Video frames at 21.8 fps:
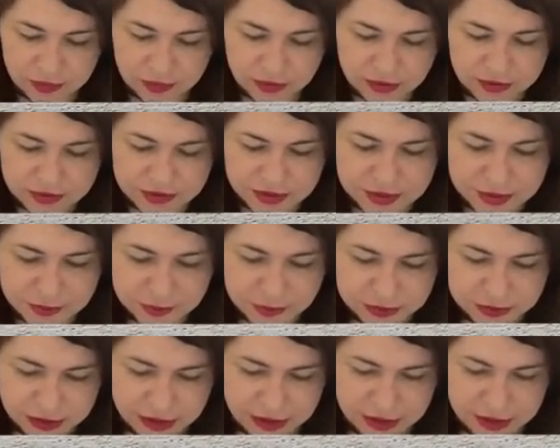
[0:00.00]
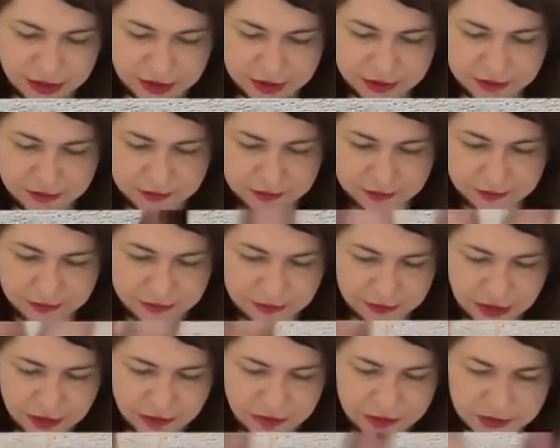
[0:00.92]
Because this one here
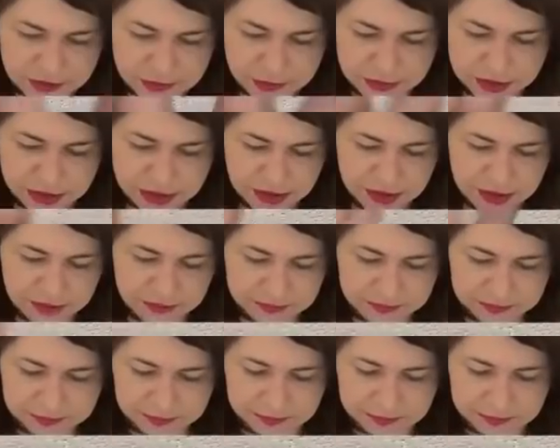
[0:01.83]
and this one here.